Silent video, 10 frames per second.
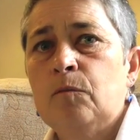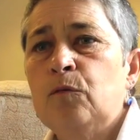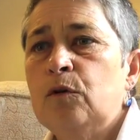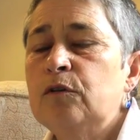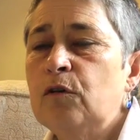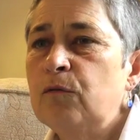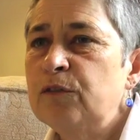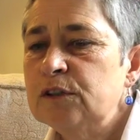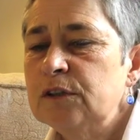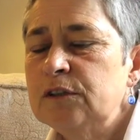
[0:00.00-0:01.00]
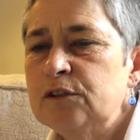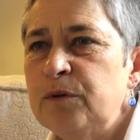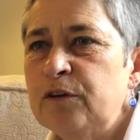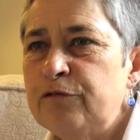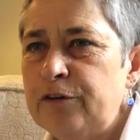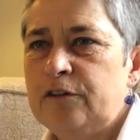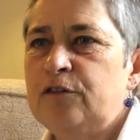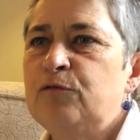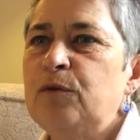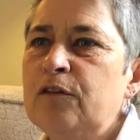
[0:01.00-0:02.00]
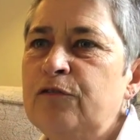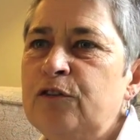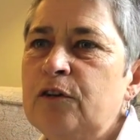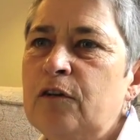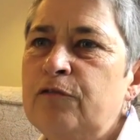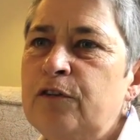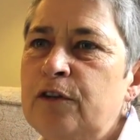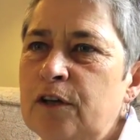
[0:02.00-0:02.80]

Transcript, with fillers: But obviously to be effective we have to have